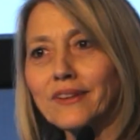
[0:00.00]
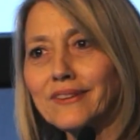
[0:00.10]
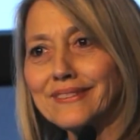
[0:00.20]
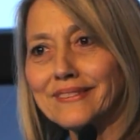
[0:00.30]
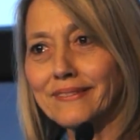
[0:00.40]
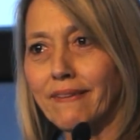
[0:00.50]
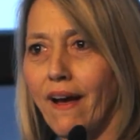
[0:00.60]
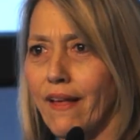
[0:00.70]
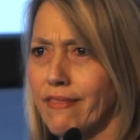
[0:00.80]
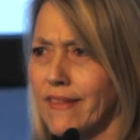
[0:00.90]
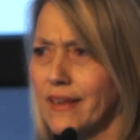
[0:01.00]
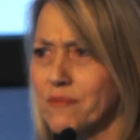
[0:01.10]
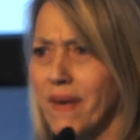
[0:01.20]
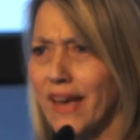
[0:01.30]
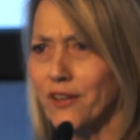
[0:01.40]
it, I
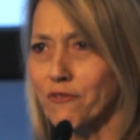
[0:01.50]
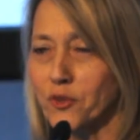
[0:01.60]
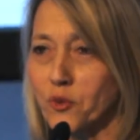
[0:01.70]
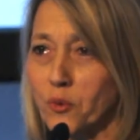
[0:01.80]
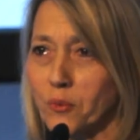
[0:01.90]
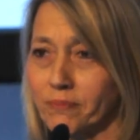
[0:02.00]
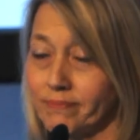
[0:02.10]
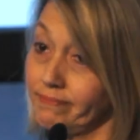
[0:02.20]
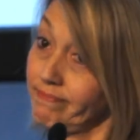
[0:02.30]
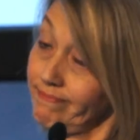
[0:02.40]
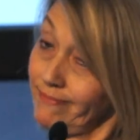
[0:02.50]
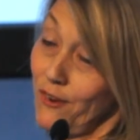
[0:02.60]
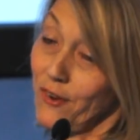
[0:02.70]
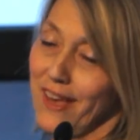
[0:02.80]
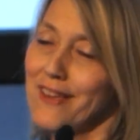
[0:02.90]
think many of you,
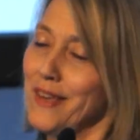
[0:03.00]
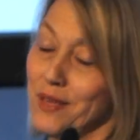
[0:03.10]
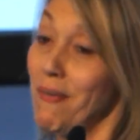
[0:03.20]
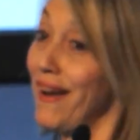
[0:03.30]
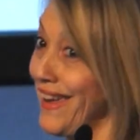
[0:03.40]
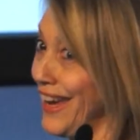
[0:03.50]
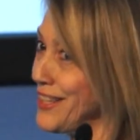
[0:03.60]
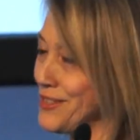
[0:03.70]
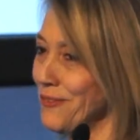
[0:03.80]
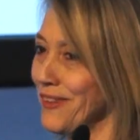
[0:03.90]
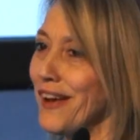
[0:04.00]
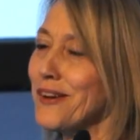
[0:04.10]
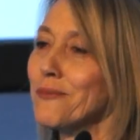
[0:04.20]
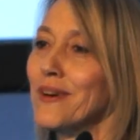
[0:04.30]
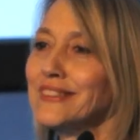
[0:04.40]
okay, in my age, not the
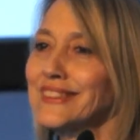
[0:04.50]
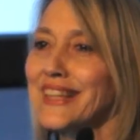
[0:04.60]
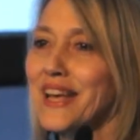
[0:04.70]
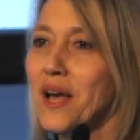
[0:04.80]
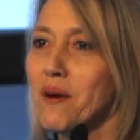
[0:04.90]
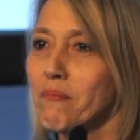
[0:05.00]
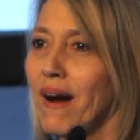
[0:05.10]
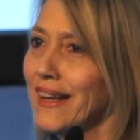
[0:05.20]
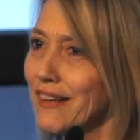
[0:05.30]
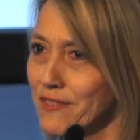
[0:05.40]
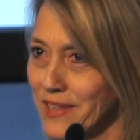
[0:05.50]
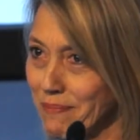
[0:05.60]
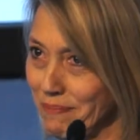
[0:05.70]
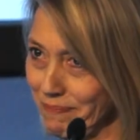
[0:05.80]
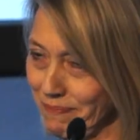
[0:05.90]
younger ones, might have
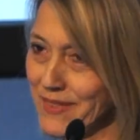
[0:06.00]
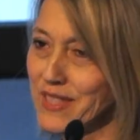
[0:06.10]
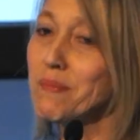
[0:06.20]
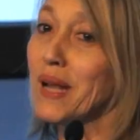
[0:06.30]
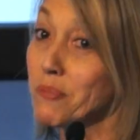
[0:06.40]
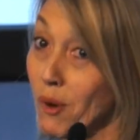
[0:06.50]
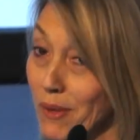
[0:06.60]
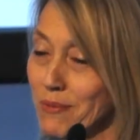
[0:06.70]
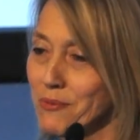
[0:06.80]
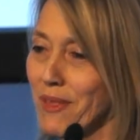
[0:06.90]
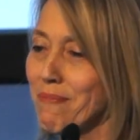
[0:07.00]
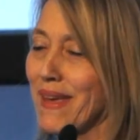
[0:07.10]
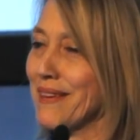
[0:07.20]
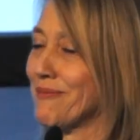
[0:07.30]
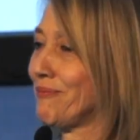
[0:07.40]
some similar problems with
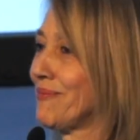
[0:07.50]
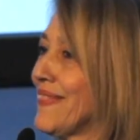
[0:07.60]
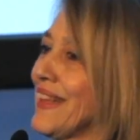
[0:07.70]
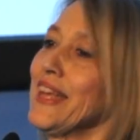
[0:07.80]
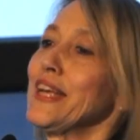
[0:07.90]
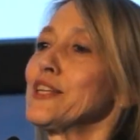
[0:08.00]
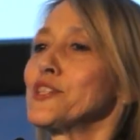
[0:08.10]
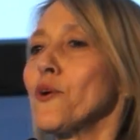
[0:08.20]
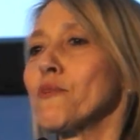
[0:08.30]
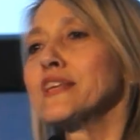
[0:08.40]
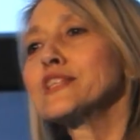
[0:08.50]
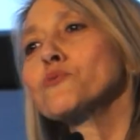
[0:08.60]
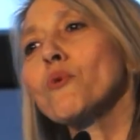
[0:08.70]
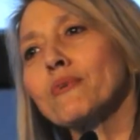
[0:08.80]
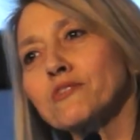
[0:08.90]
me. So this is
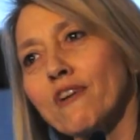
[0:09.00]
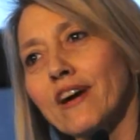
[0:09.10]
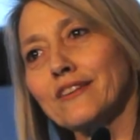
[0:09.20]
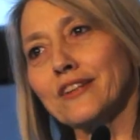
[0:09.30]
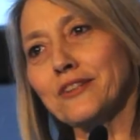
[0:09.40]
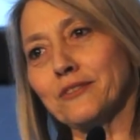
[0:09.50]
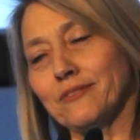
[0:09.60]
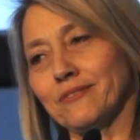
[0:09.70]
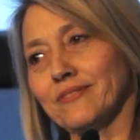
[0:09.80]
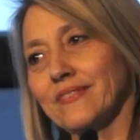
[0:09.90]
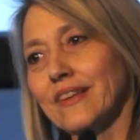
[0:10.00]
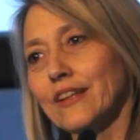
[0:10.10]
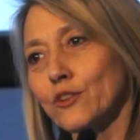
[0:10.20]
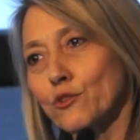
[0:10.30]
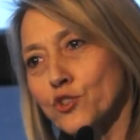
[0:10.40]
what we're trying to do,
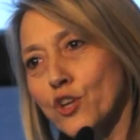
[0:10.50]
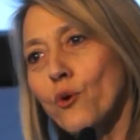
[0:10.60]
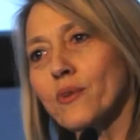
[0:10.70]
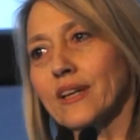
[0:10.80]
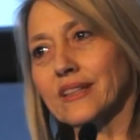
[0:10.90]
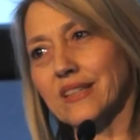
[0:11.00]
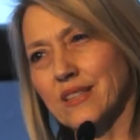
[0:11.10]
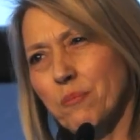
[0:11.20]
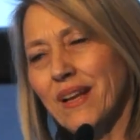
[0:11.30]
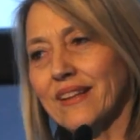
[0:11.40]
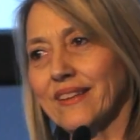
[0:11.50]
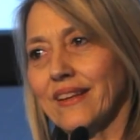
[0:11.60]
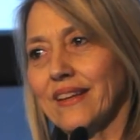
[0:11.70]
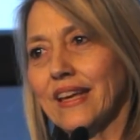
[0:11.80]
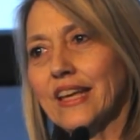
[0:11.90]
to show that
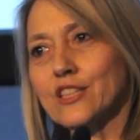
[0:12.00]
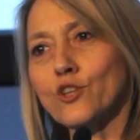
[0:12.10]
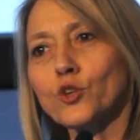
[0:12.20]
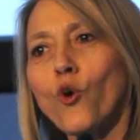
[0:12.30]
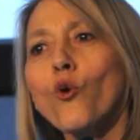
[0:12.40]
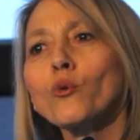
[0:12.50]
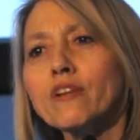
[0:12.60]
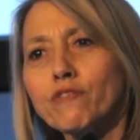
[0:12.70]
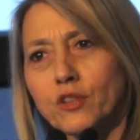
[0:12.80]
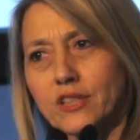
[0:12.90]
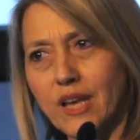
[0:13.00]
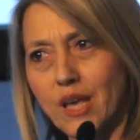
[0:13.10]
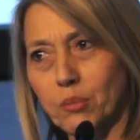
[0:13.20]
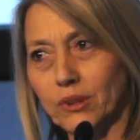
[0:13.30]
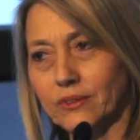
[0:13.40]
accessibility is not only for
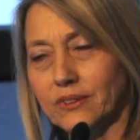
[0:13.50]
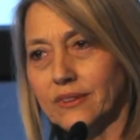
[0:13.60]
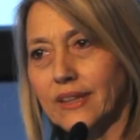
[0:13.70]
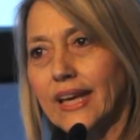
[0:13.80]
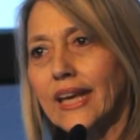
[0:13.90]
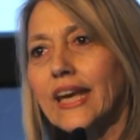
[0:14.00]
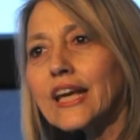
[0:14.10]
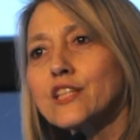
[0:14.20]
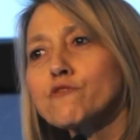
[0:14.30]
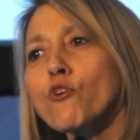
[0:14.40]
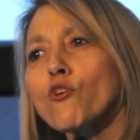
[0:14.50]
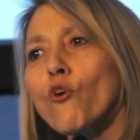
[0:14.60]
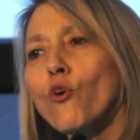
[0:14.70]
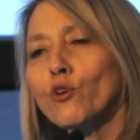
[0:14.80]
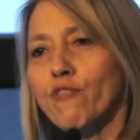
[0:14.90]
disabled, it's for
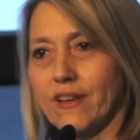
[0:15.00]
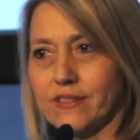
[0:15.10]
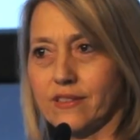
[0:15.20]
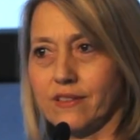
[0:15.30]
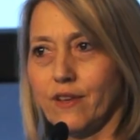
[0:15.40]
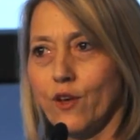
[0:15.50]
all of us